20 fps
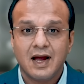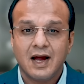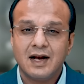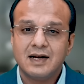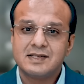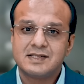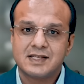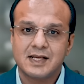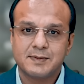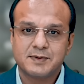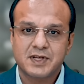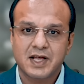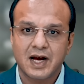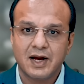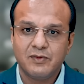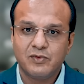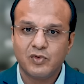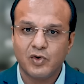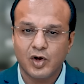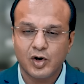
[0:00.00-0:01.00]
and
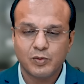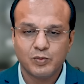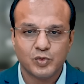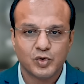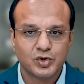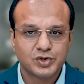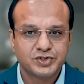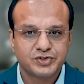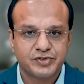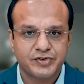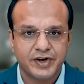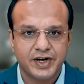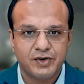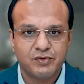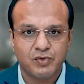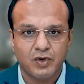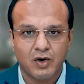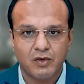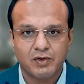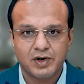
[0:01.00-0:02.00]
subscribe for more
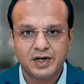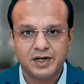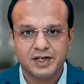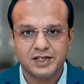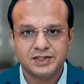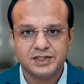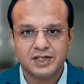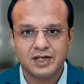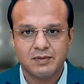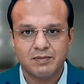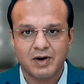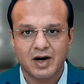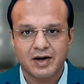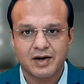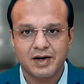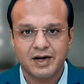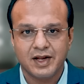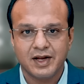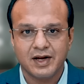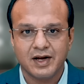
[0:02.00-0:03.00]
straightforward digital
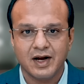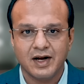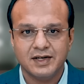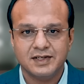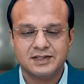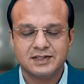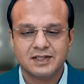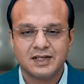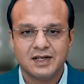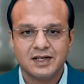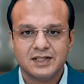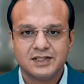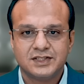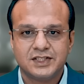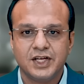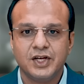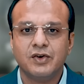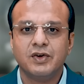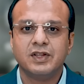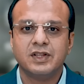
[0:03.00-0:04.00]
marketing guides.
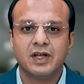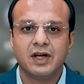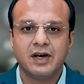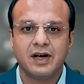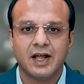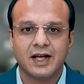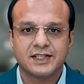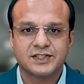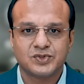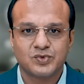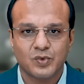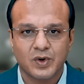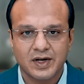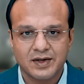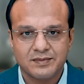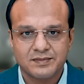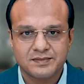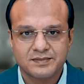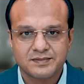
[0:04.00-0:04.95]
See you in the next one.